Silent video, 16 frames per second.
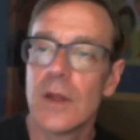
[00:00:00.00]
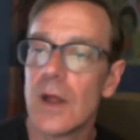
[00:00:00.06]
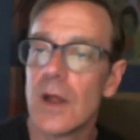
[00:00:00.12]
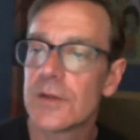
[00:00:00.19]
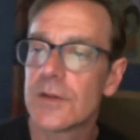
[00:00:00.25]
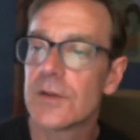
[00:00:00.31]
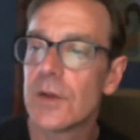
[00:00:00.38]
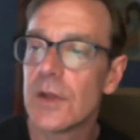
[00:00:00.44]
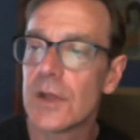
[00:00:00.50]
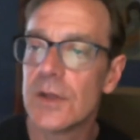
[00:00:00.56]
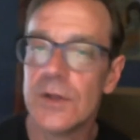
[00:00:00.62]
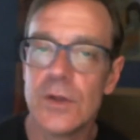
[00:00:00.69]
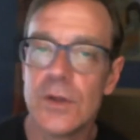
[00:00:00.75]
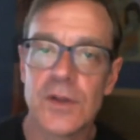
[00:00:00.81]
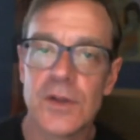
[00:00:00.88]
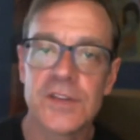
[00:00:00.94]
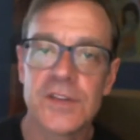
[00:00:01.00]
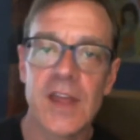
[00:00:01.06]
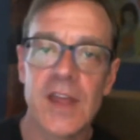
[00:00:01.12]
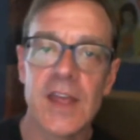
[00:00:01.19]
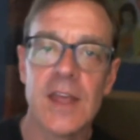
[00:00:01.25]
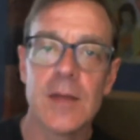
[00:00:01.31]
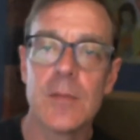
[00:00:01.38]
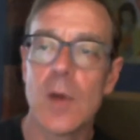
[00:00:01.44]
So you can do the
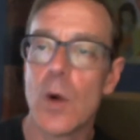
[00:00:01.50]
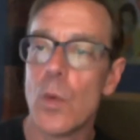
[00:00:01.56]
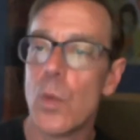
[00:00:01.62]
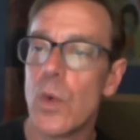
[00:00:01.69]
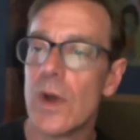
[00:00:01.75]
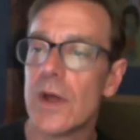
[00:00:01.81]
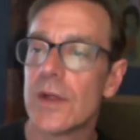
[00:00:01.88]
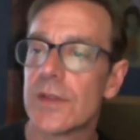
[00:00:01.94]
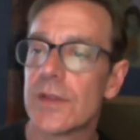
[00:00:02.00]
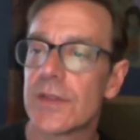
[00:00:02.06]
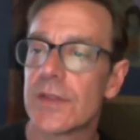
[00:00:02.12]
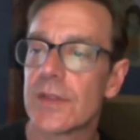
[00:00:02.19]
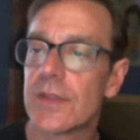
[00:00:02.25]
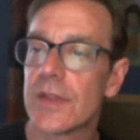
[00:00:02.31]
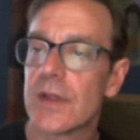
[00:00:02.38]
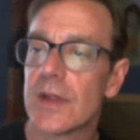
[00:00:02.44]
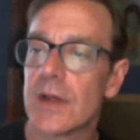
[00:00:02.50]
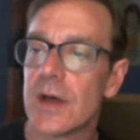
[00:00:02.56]
same with